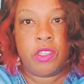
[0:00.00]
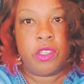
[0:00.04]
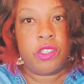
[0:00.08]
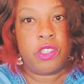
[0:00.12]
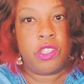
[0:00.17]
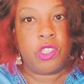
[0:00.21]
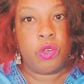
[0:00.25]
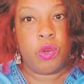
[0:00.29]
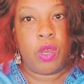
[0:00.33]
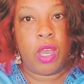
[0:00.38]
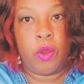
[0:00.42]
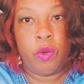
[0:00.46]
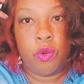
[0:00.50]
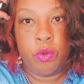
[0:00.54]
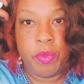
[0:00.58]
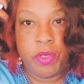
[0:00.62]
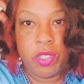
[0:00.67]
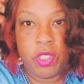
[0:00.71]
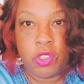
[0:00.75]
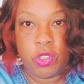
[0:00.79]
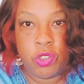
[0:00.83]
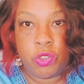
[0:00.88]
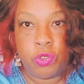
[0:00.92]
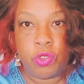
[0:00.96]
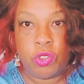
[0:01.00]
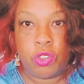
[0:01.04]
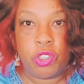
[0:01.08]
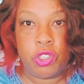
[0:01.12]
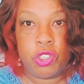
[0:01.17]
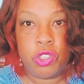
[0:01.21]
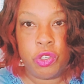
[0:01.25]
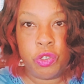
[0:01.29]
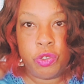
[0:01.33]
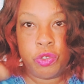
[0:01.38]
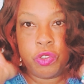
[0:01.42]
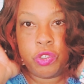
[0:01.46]
So I will be sure to
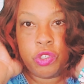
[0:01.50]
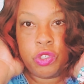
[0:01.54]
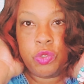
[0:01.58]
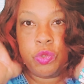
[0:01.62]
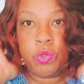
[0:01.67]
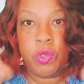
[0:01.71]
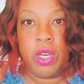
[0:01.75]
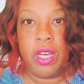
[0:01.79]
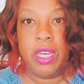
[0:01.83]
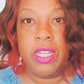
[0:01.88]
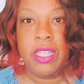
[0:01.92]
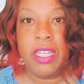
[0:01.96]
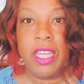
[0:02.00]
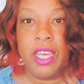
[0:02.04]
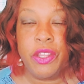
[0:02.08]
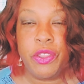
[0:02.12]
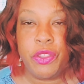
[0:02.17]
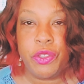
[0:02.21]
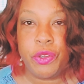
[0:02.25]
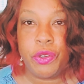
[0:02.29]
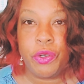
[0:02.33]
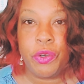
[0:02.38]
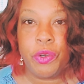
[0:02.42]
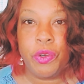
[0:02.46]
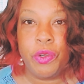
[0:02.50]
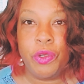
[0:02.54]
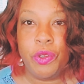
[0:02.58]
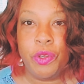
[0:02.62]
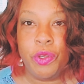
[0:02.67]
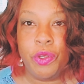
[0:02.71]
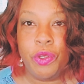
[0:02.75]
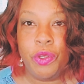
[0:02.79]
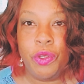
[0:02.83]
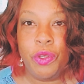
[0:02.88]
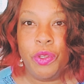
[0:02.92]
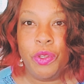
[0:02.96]
show you another
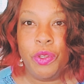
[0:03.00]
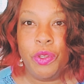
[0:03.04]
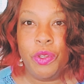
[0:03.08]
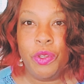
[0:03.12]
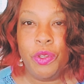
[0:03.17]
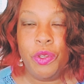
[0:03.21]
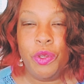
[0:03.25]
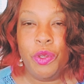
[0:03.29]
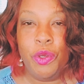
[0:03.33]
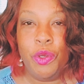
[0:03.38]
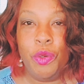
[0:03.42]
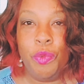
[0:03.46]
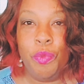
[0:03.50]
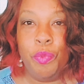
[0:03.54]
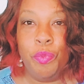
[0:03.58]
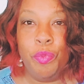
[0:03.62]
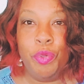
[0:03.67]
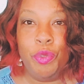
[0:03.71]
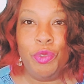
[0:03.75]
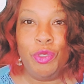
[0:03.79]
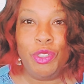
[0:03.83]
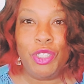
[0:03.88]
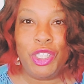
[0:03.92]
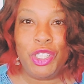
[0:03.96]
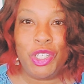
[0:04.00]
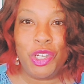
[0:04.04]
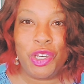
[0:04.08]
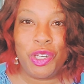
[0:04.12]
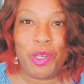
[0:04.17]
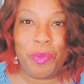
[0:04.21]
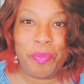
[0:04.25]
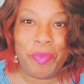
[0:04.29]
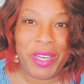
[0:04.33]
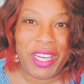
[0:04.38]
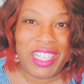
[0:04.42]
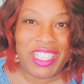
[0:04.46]
bougie on
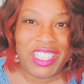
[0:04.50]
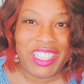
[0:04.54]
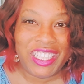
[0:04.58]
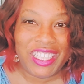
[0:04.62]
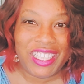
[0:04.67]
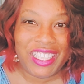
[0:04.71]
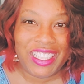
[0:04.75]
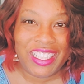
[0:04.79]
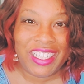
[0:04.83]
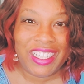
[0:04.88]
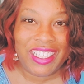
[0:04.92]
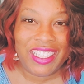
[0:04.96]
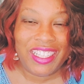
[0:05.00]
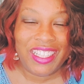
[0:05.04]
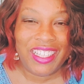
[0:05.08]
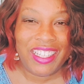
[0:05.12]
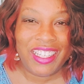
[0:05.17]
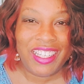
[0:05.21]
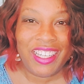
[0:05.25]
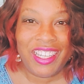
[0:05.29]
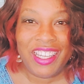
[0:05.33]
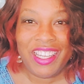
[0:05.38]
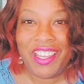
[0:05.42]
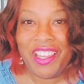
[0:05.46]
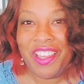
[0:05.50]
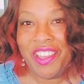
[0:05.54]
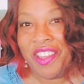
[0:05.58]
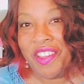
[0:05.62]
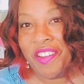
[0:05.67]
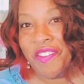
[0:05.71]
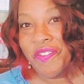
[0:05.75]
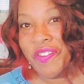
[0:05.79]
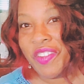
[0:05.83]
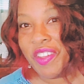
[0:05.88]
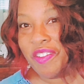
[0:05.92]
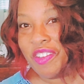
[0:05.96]
a budget
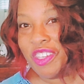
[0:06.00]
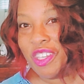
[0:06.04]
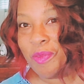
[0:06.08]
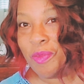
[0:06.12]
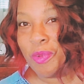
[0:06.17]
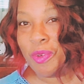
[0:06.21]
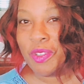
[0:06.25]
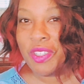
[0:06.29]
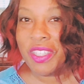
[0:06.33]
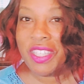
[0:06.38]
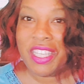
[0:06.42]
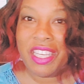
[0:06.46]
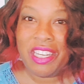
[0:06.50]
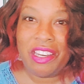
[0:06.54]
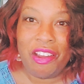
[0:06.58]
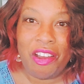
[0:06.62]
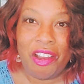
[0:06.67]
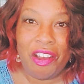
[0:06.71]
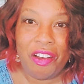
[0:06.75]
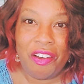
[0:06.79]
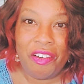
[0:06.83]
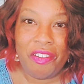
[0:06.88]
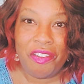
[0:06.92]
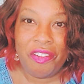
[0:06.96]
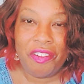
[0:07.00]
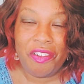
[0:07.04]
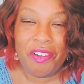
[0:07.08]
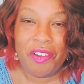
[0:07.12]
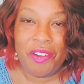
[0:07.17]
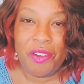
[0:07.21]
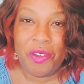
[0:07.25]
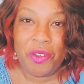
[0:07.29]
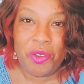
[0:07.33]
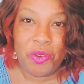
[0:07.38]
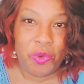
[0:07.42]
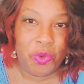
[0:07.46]
50% off
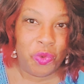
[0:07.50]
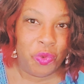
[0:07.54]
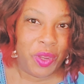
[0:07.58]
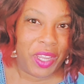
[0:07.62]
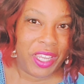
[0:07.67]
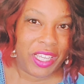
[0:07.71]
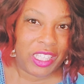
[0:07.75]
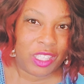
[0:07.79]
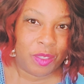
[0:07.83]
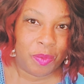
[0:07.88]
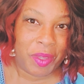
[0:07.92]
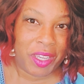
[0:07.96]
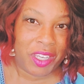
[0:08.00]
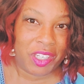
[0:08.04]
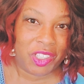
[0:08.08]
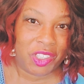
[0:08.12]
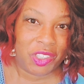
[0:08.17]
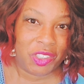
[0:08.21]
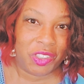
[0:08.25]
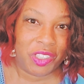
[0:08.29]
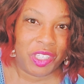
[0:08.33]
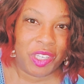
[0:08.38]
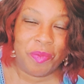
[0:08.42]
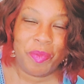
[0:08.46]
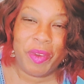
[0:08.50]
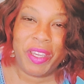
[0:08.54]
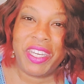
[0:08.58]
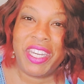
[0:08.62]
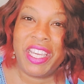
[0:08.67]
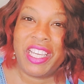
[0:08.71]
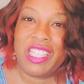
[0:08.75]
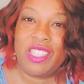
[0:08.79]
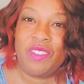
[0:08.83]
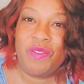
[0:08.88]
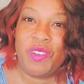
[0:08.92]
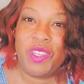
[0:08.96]
wig special in my
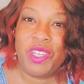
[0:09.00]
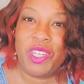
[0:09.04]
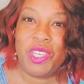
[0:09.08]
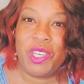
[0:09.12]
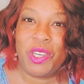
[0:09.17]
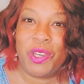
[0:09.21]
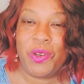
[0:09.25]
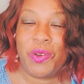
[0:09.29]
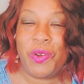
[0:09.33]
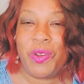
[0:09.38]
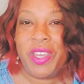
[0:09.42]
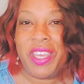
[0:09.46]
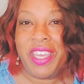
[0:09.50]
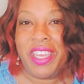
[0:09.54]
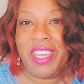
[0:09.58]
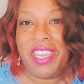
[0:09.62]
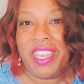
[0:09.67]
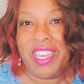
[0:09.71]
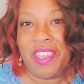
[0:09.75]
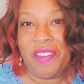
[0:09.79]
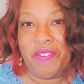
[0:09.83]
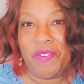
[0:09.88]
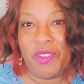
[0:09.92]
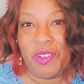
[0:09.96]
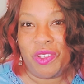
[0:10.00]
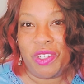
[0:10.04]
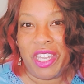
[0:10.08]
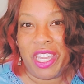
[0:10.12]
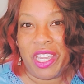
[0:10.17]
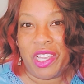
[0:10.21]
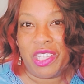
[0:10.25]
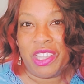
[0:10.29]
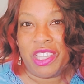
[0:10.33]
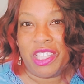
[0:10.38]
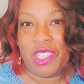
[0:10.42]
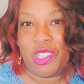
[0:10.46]
next video. If you
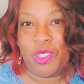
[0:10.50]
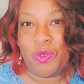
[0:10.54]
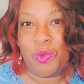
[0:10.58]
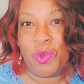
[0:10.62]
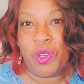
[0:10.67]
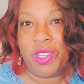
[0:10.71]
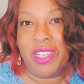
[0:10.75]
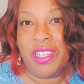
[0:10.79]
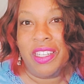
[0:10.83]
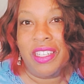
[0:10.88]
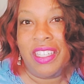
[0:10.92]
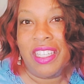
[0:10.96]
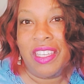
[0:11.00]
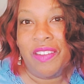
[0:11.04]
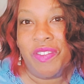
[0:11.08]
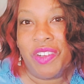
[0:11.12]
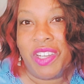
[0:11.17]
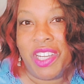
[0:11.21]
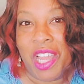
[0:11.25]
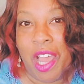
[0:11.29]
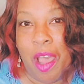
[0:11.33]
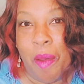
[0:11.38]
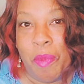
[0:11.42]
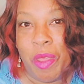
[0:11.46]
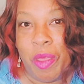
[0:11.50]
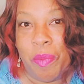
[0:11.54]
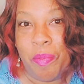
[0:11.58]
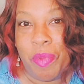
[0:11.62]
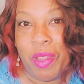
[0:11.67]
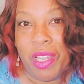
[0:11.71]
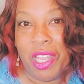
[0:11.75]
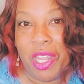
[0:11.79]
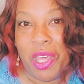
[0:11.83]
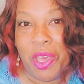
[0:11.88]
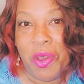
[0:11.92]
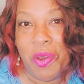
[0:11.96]
like this one, leave a comment
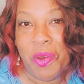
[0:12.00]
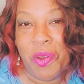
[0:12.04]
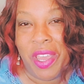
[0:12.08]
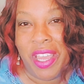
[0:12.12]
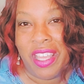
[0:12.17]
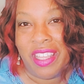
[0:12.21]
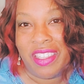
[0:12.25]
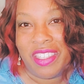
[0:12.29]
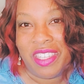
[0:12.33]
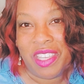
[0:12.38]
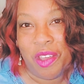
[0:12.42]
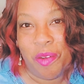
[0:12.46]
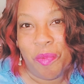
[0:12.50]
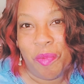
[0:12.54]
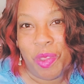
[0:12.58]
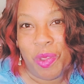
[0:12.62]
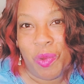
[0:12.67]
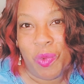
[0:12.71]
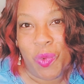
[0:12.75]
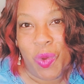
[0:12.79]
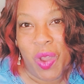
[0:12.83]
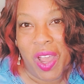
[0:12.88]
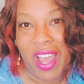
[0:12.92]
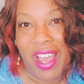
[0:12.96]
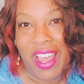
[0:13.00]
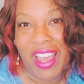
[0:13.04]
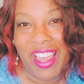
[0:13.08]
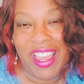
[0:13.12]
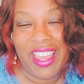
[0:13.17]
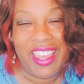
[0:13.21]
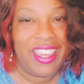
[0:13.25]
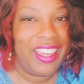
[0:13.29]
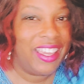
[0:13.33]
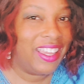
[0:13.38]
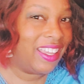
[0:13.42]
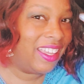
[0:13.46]
below and tell me why.